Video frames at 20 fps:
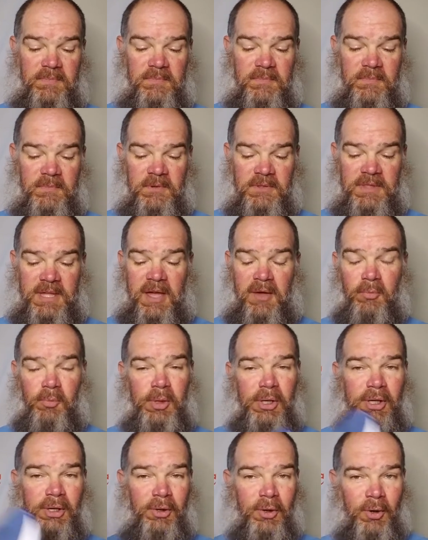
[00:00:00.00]
without
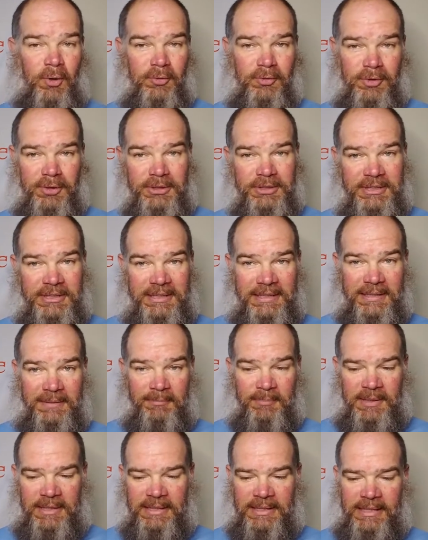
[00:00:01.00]
being overly
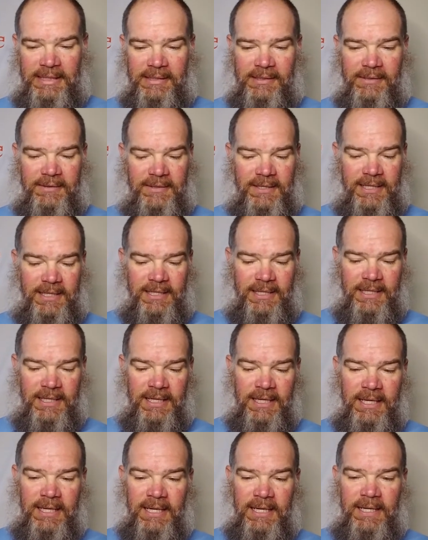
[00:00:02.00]
nitpicky, all right?
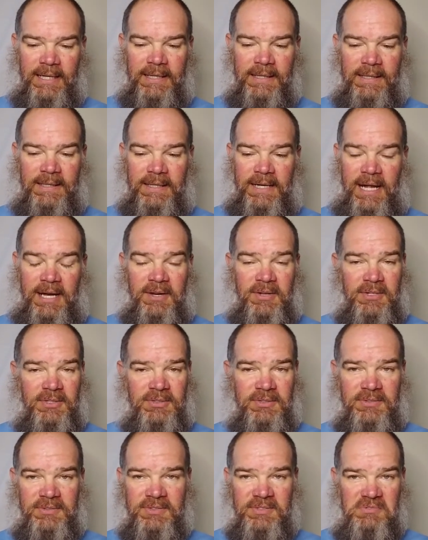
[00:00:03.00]
I
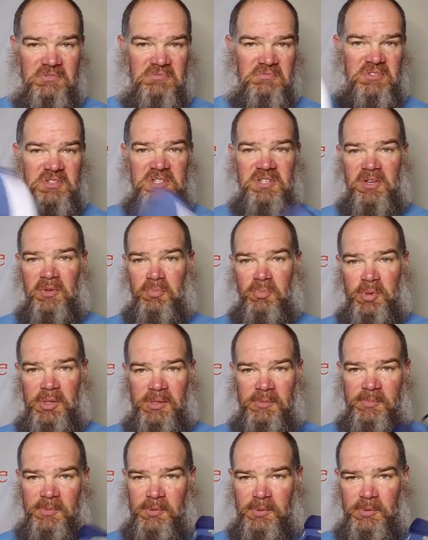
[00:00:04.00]
know some
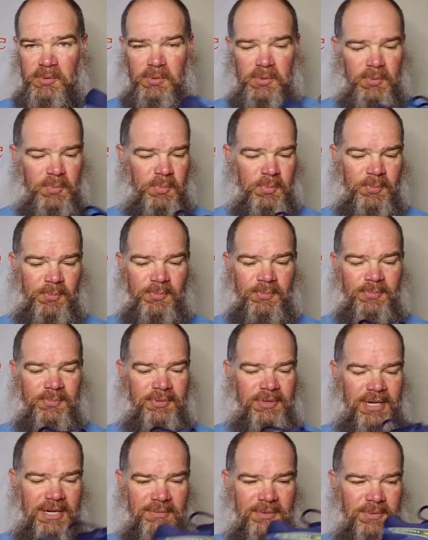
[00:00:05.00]
people
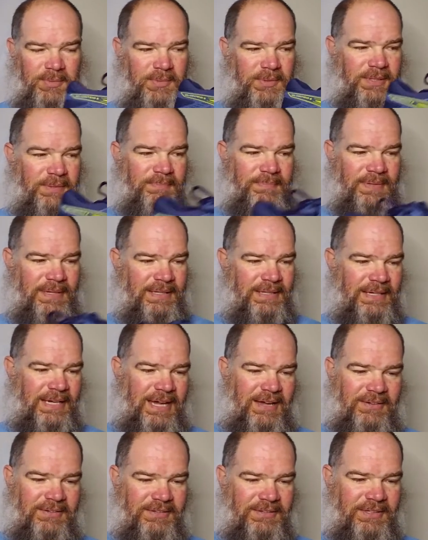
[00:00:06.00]
probably pick
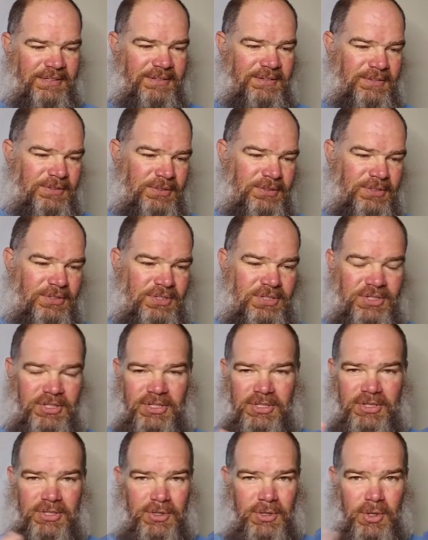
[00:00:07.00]
out,
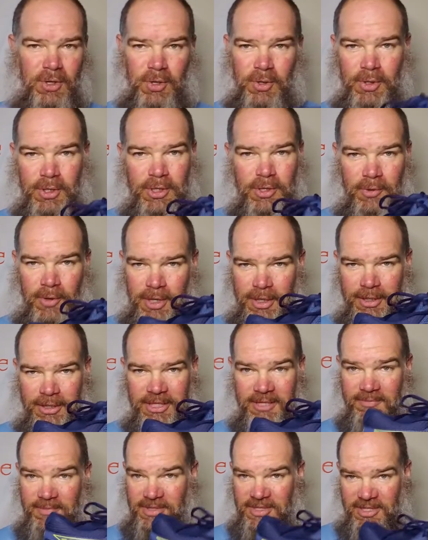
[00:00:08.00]
the lower
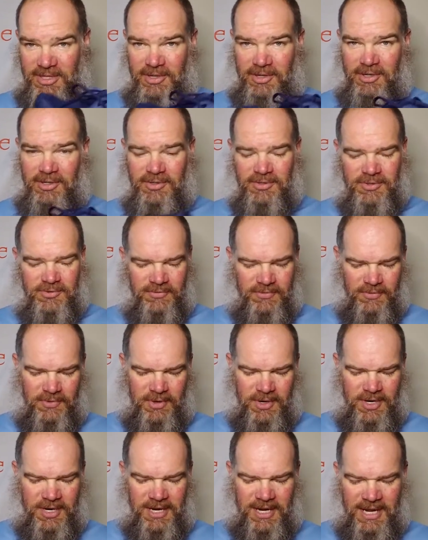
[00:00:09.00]
quality materials
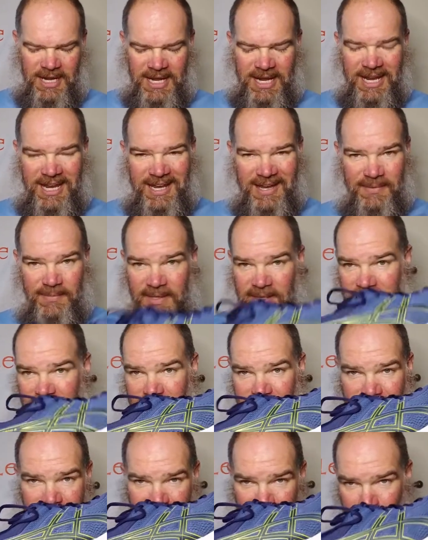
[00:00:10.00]
for it. I mean, the
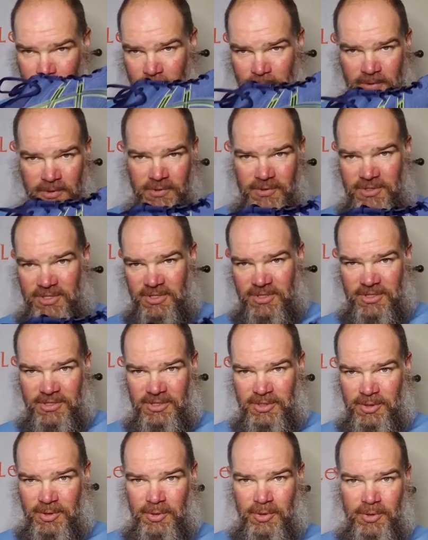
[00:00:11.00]
foam used in the
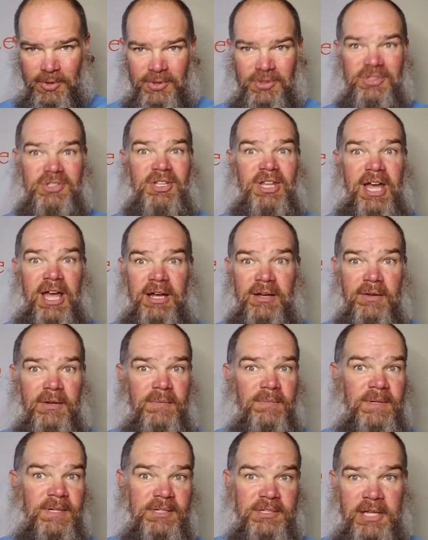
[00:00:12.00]
sole is not going to
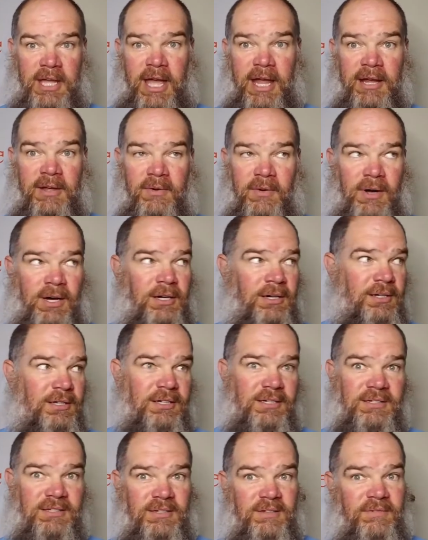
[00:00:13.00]
be as high quality
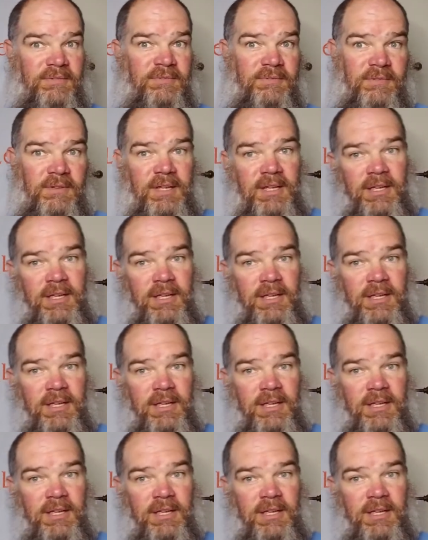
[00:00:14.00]
as if,